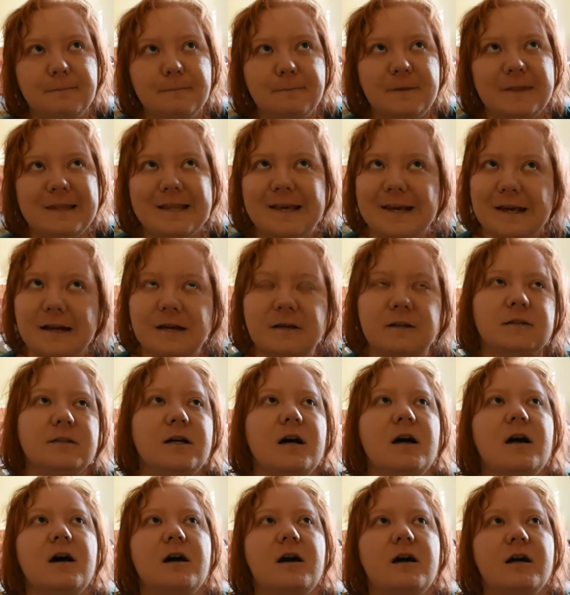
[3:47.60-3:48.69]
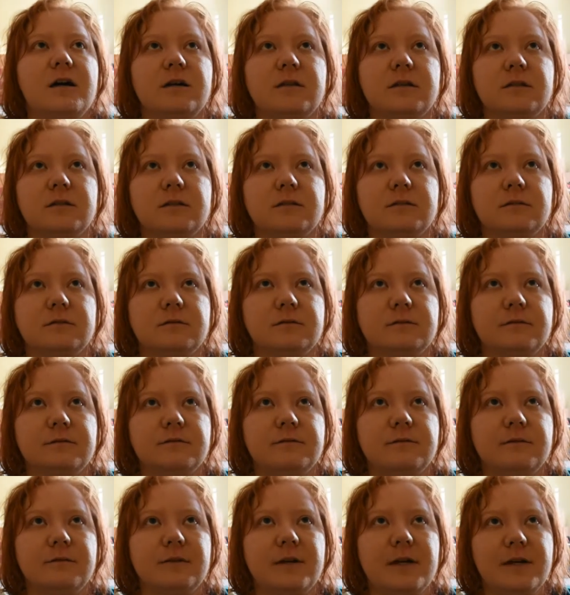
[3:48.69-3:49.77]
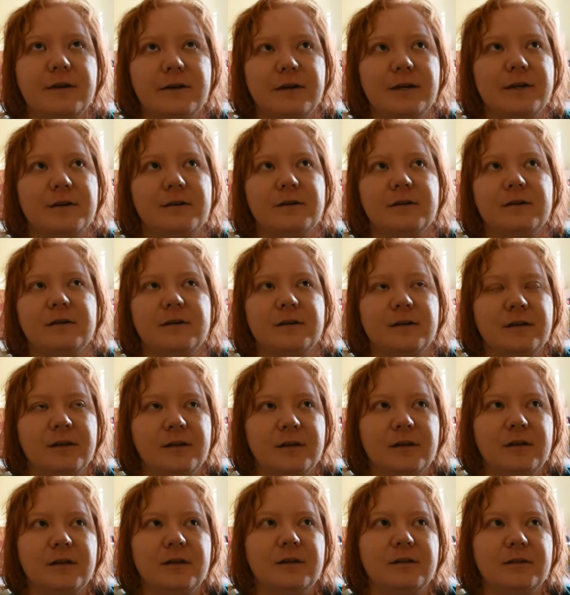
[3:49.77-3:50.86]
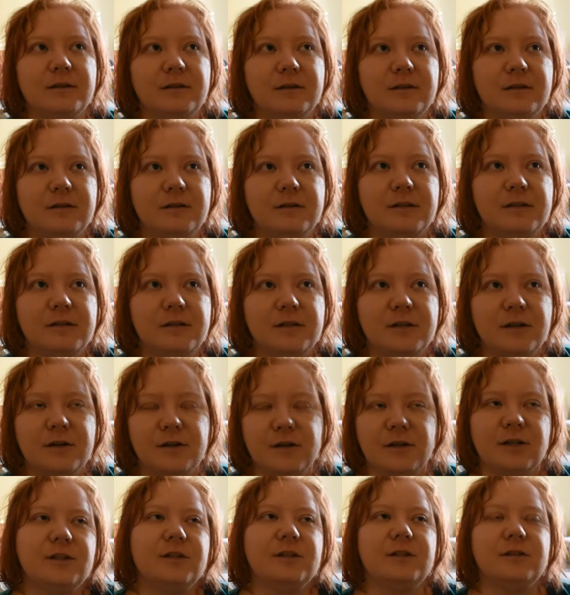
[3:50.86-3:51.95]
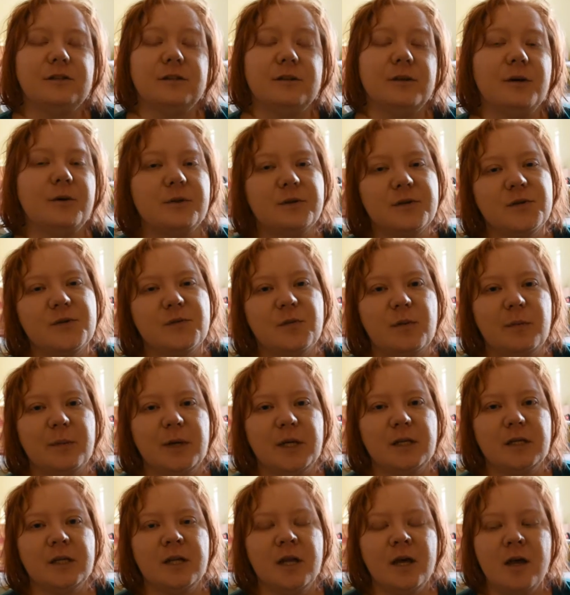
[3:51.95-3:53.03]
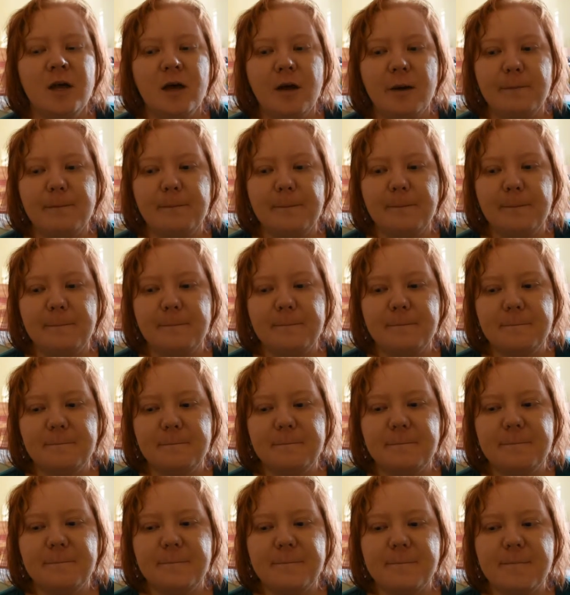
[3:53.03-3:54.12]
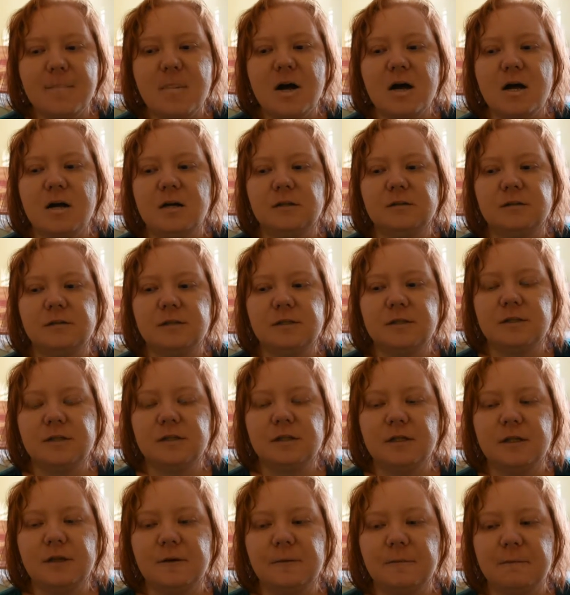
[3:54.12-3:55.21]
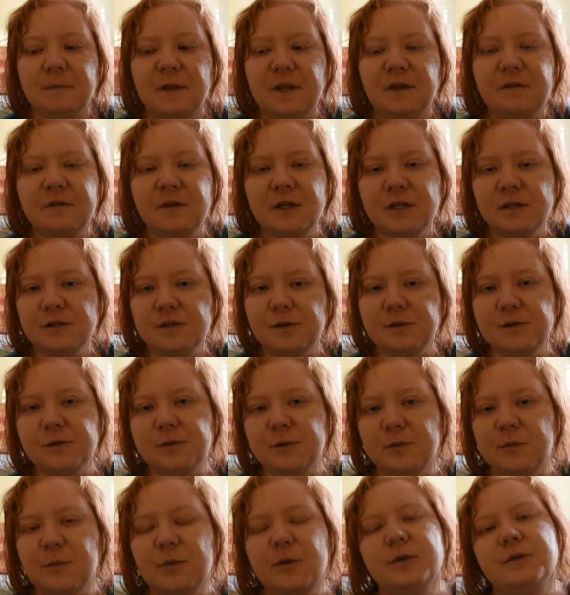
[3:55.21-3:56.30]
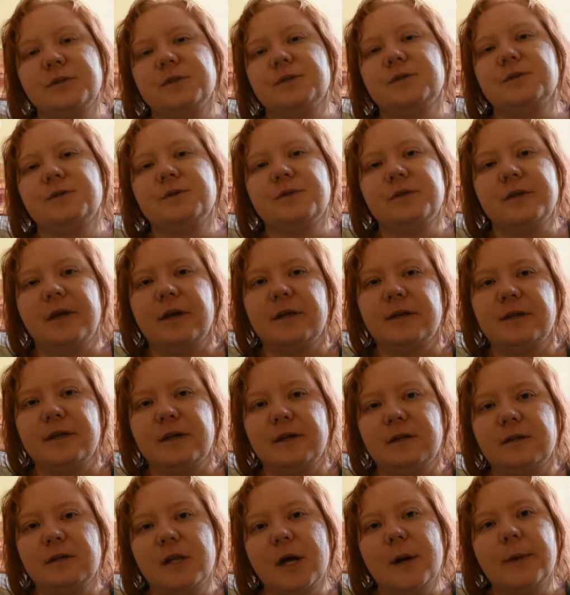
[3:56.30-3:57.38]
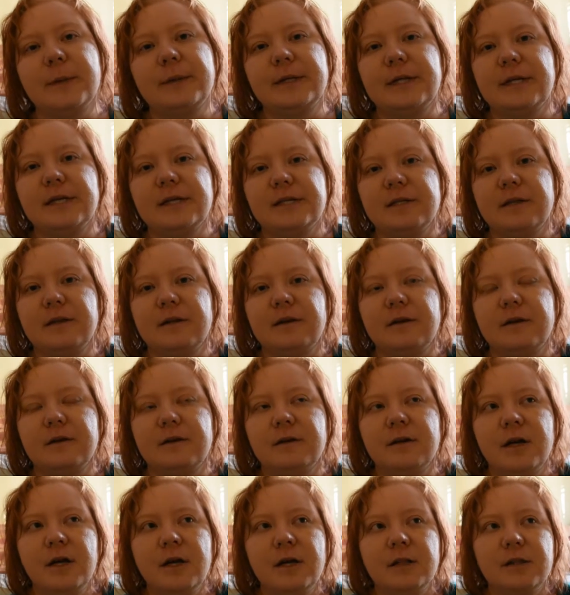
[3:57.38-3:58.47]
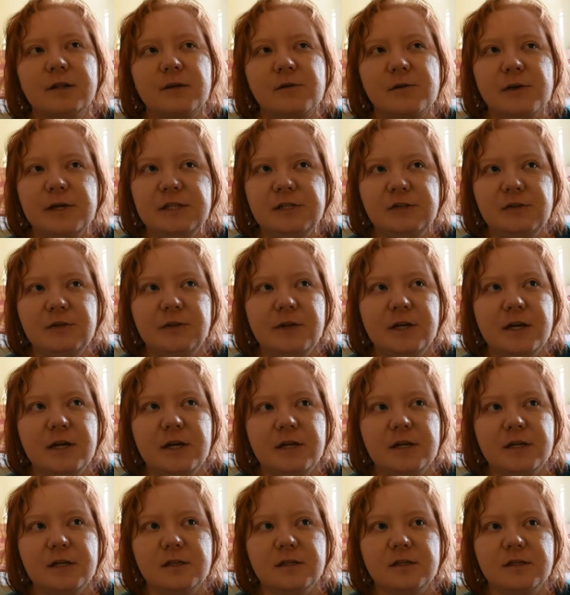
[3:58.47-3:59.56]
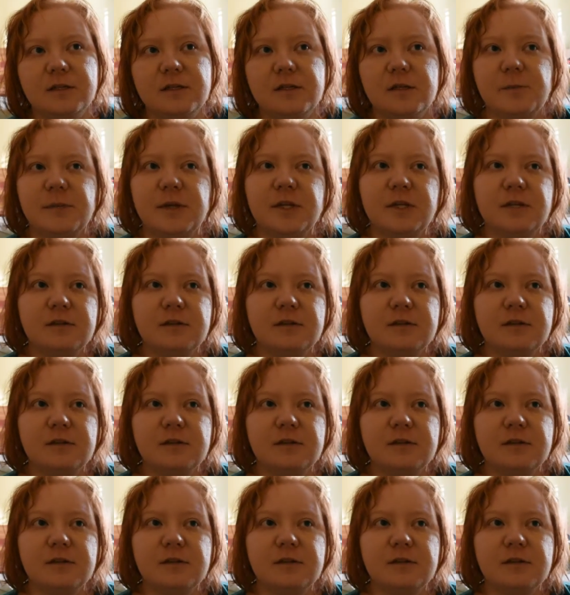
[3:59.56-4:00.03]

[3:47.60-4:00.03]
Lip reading: there are very targeted towards women. But I think it's also important to say that nowadays the criteria is a bit